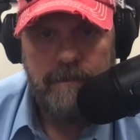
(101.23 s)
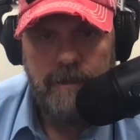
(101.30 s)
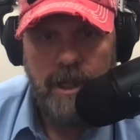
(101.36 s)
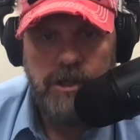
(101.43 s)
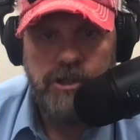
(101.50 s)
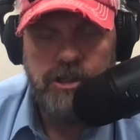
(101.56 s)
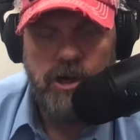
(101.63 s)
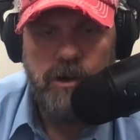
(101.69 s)

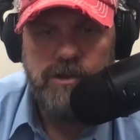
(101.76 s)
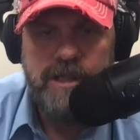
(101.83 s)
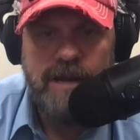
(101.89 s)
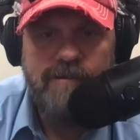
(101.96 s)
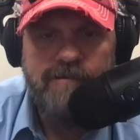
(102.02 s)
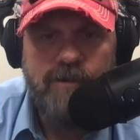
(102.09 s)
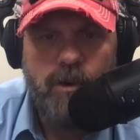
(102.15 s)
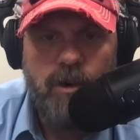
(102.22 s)
shows that
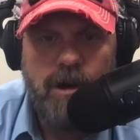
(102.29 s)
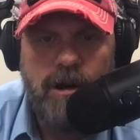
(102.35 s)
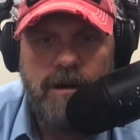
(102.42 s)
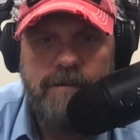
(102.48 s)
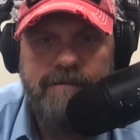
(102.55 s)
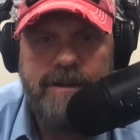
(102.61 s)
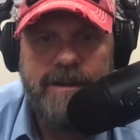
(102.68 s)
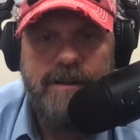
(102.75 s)

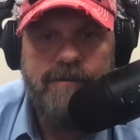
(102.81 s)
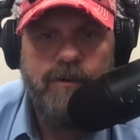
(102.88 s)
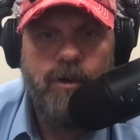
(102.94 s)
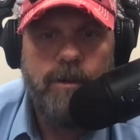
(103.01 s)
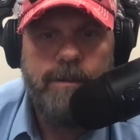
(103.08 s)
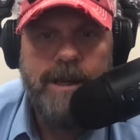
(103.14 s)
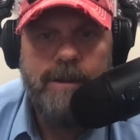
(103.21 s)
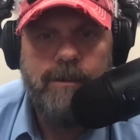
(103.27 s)

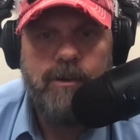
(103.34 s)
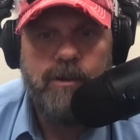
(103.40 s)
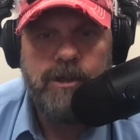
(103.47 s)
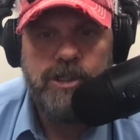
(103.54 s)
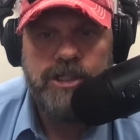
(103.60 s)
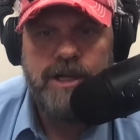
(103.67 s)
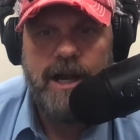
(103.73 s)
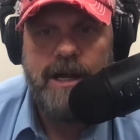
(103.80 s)
454 people were
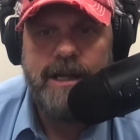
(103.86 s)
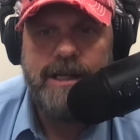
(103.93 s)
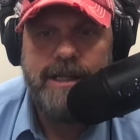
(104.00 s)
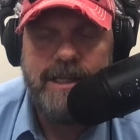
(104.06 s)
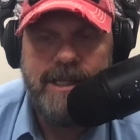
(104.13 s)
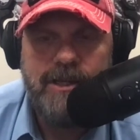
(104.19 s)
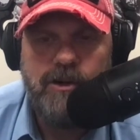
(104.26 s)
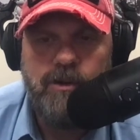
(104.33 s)
shot and
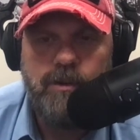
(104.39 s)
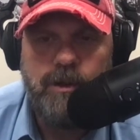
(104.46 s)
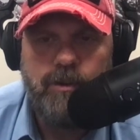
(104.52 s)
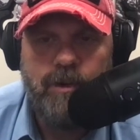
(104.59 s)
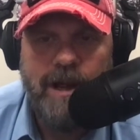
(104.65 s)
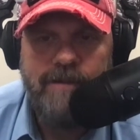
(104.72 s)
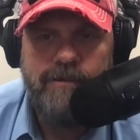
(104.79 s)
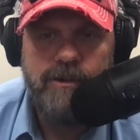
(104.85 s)
killed with
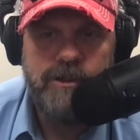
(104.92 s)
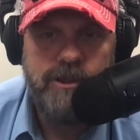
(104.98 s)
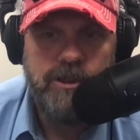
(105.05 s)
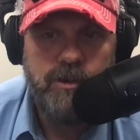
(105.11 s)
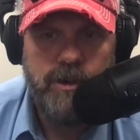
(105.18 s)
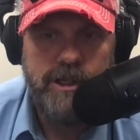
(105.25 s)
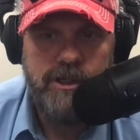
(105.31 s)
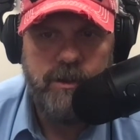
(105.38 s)
rifles in
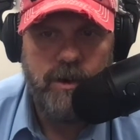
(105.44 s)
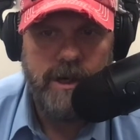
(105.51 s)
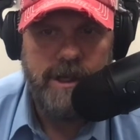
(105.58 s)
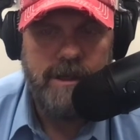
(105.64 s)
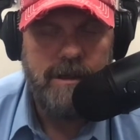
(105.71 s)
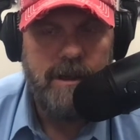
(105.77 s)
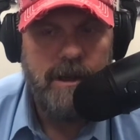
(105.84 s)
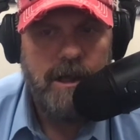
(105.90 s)

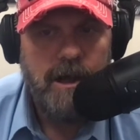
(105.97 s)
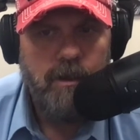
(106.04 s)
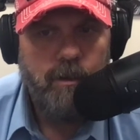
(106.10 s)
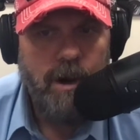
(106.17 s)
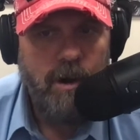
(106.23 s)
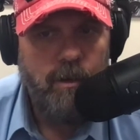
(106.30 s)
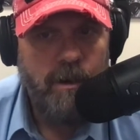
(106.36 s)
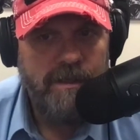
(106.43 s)
2020,
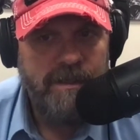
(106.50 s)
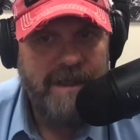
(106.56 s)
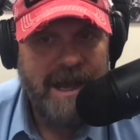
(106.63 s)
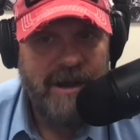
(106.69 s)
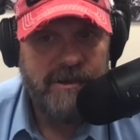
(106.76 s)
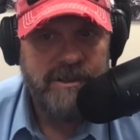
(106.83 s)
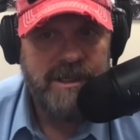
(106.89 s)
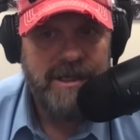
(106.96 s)
while
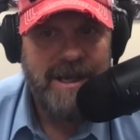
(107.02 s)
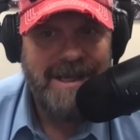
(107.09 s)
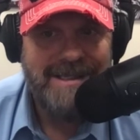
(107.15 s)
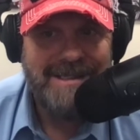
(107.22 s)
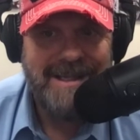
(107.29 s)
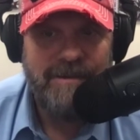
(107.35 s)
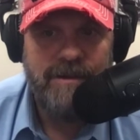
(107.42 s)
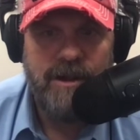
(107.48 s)

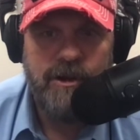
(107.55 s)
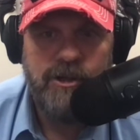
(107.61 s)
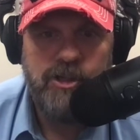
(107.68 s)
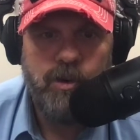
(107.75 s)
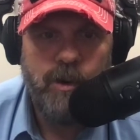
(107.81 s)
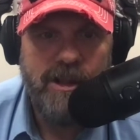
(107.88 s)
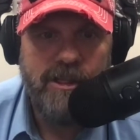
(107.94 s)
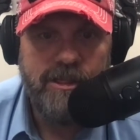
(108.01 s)

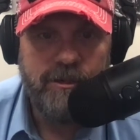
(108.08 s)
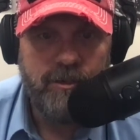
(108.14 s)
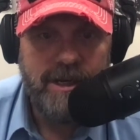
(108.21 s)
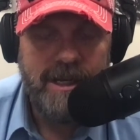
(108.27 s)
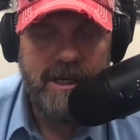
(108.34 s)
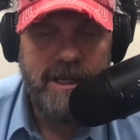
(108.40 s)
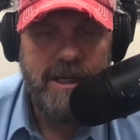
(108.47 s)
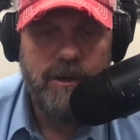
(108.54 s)

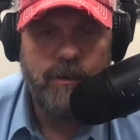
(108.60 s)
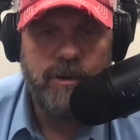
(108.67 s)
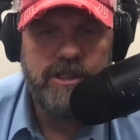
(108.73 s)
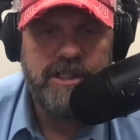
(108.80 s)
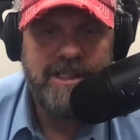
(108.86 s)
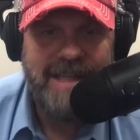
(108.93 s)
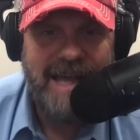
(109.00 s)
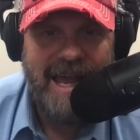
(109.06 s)
1,723 were
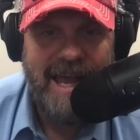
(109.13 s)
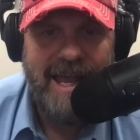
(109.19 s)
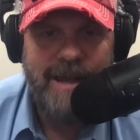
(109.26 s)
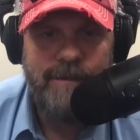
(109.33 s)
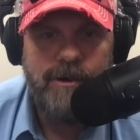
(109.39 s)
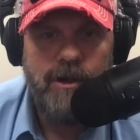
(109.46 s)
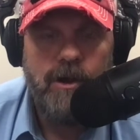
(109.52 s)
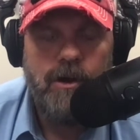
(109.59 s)

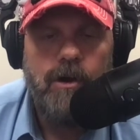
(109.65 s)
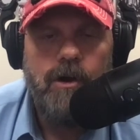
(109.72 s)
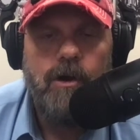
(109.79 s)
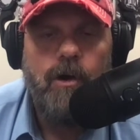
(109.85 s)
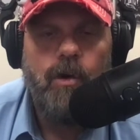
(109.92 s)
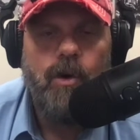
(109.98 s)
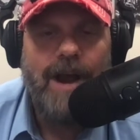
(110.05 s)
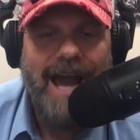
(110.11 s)
stabbed
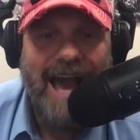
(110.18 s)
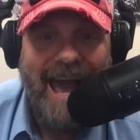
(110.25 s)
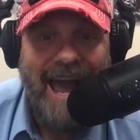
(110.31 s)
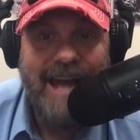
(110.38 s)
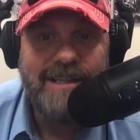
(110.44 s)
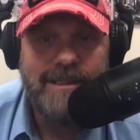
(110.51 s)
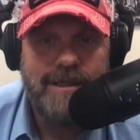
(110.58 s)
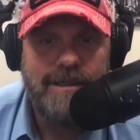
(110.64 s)
or
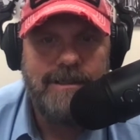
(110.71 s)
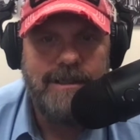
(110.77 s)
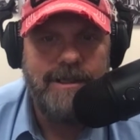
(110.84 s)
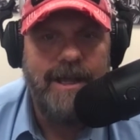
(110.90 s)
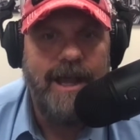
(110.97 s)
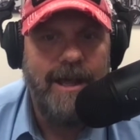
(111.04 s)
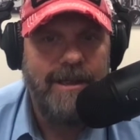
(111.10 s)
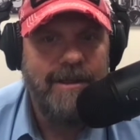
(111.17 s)
hacked to
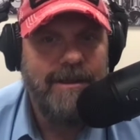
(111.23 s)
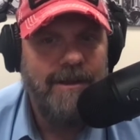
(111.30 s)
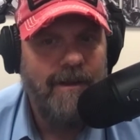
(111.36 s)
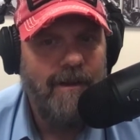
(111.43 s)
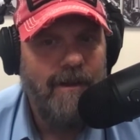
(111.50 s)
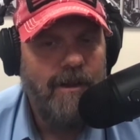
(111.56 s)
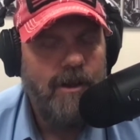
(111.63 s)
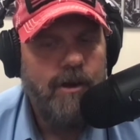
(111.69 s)
death
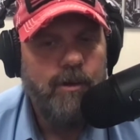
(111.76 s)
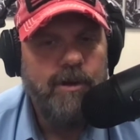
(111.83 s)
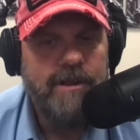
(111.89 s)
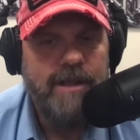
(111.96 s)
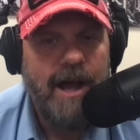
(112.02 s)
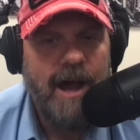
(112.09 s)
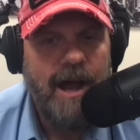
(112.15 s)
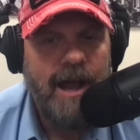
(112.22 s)
with
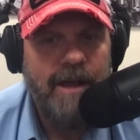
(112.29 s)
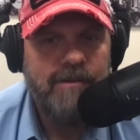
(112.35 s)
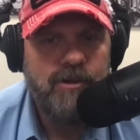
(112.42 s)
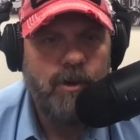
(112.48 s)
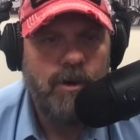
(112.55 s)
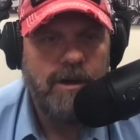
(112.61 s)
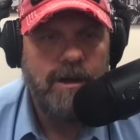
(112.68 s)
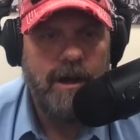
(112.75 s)
knives
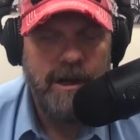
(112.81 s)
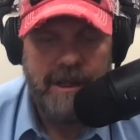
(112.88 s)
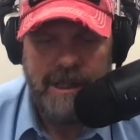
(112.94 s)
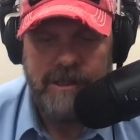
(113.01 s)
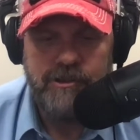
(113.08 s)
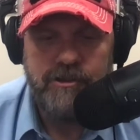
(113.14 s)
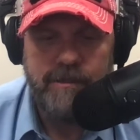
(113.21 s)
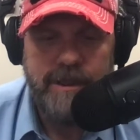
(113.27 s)
or cutting
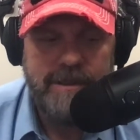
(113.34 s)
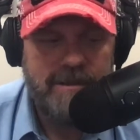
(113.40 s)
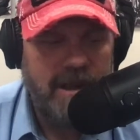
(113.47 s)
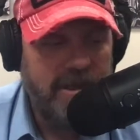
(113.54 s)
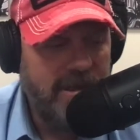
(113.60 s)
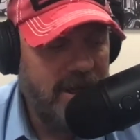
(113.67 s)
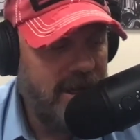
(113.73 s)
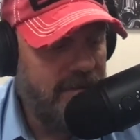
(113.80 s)
instruments. I
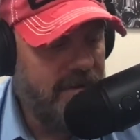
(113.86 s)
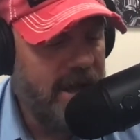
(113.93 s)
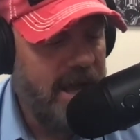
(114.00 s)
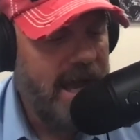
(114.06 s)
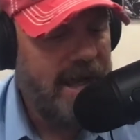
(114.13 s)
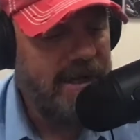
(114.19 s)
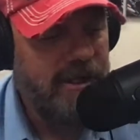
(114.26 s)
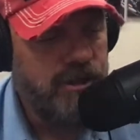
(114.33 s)
think if I
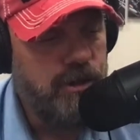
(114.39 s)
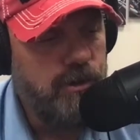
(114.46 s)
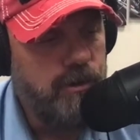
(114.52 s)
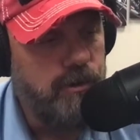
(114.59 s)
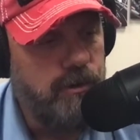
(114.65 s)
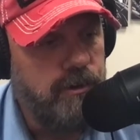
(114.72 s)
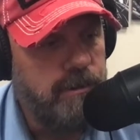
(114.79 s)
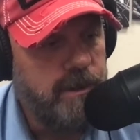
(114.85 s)
had to
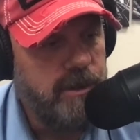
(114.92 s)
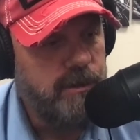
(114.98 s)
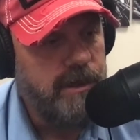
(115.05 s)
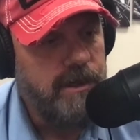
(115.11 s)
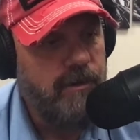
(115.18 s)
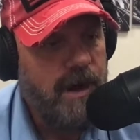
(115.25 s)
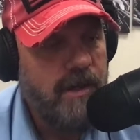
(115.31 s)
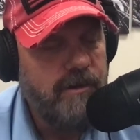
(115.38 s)
choose
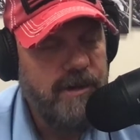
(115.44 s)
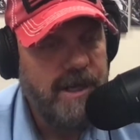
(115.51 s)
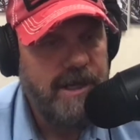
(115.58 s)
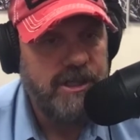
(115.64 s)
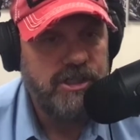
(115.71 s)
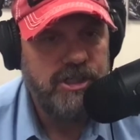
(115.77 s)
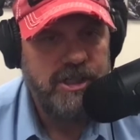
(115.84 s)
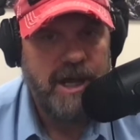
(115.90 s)
between rather
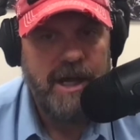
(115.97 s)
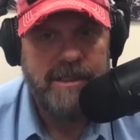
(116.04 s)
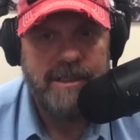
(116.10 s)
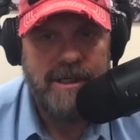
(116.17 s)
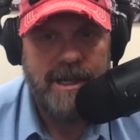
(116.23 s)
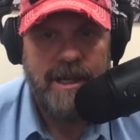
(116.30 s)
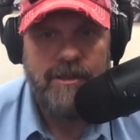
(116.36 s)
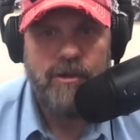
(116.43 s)
getting shot to
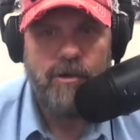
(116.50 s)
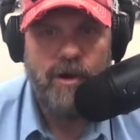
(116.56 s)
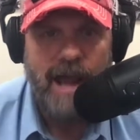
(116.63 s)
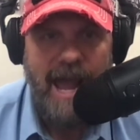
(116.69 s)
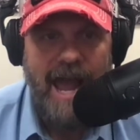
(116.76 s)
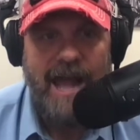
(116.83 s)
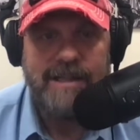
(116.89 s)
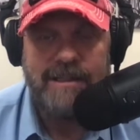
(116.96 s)
death or
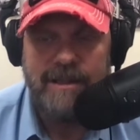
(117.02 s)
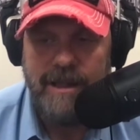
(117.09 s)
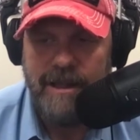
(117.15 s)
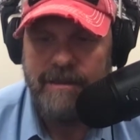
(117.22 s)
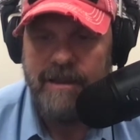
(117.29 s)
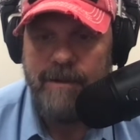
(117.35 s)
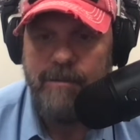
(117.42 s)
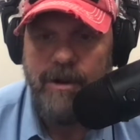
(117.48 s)
hacked to
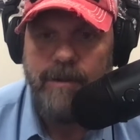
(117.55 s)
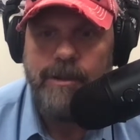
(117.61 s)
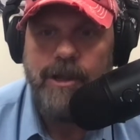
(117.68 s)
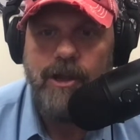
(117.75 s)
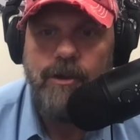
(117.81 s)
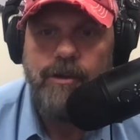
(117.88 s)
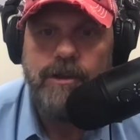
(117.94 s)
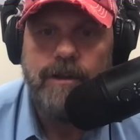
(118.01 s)
death, I'd probably
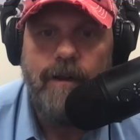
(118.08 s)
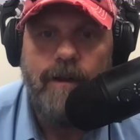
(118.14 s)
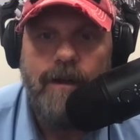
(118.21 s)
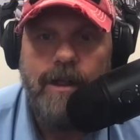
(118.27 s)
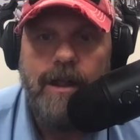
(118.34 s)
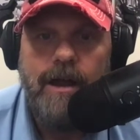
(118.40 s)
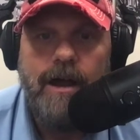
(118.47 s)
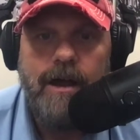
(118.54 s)
go with
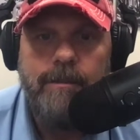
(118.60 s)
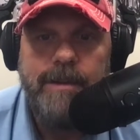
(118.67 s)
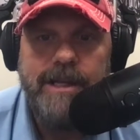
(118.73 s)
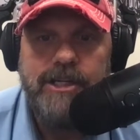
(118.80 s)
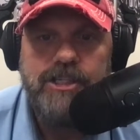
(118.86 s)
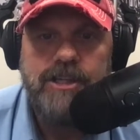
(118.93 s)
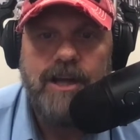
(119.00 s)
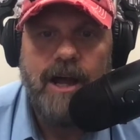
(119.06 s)
uh, being
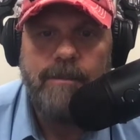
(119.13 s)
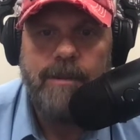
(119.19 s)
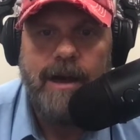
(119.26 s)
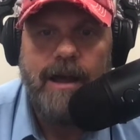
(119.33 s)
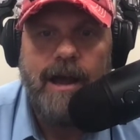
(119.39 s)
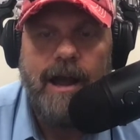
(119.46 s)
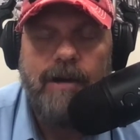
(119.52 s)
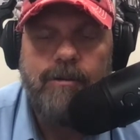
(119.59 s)
shot by
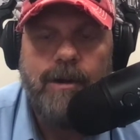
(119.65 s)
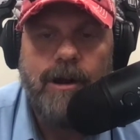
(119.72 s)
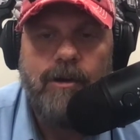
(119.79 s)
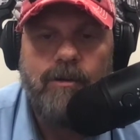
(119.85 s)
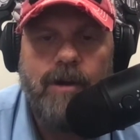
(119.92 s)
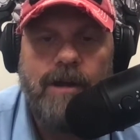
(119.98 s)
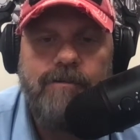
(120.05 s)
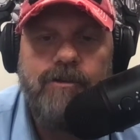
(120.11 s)
a high power
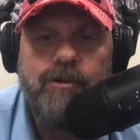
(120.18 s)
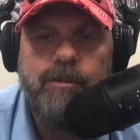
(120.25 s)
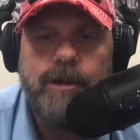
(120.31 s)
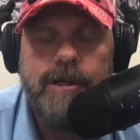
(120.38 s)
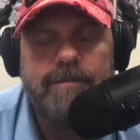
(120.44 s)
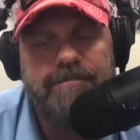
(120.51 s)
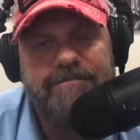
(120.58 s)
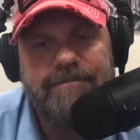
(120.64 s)
rifle,
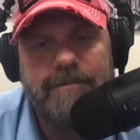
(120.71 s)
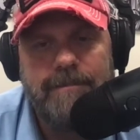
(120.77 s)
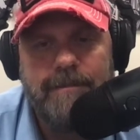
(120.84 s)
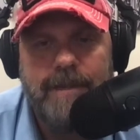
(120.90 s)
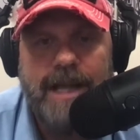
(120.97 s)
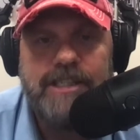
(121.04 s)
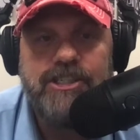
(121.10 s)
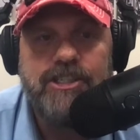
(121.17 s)
but
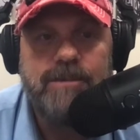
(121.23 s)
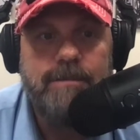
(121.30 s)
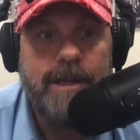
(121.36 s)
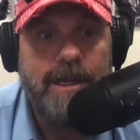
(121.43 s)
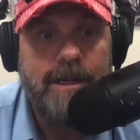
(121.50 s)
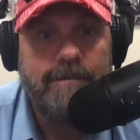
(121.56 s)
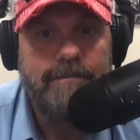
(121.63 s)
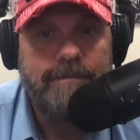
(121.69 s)
that's just me.